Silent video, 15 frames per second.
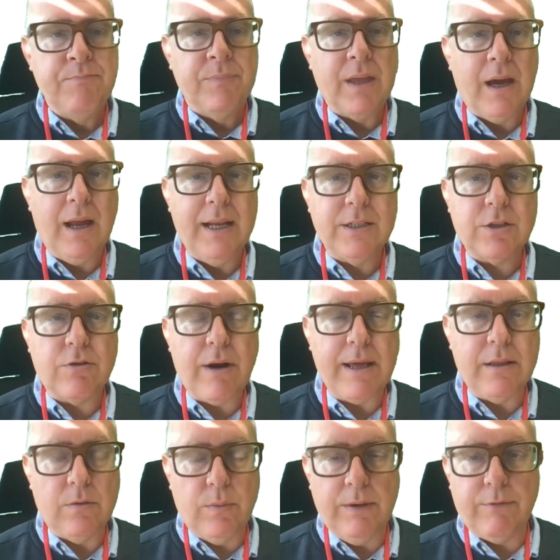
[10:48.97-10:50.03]
And it's great
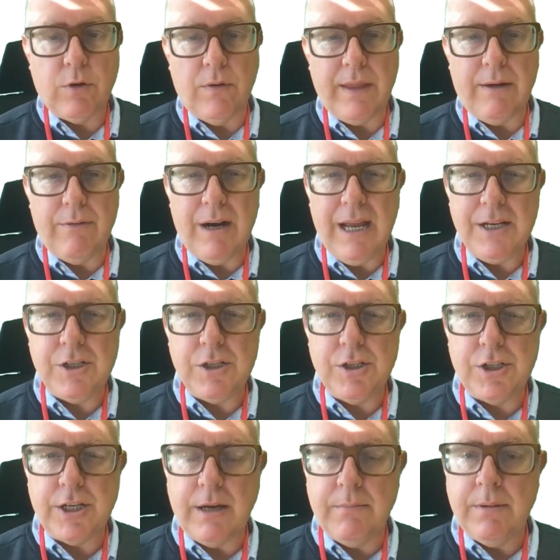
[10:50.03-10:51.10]
that we've got that
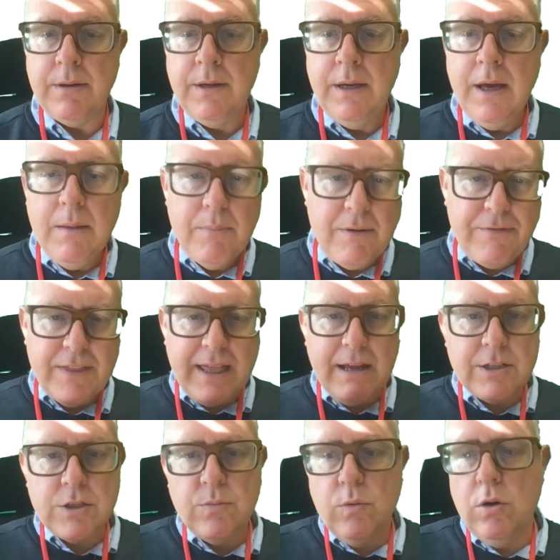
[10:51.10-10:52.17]
relationship. But for
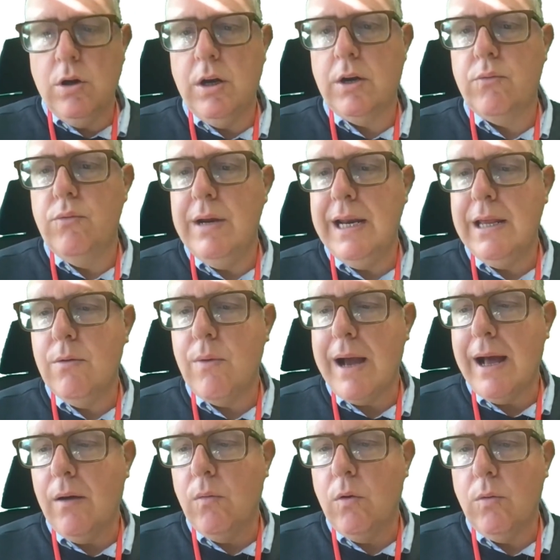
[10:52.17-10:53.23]
that to work really
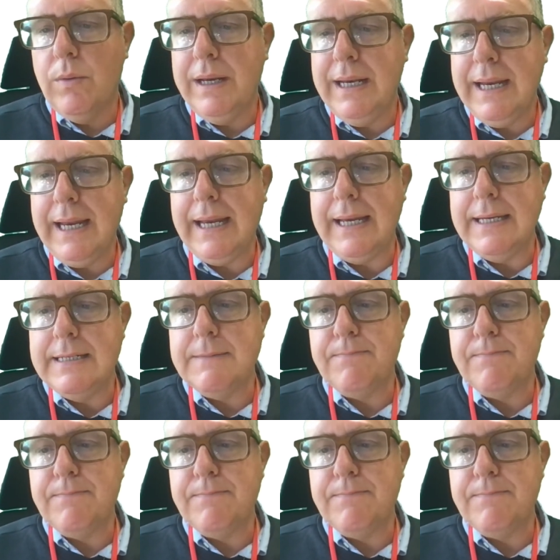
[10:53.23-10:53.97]
well, what we need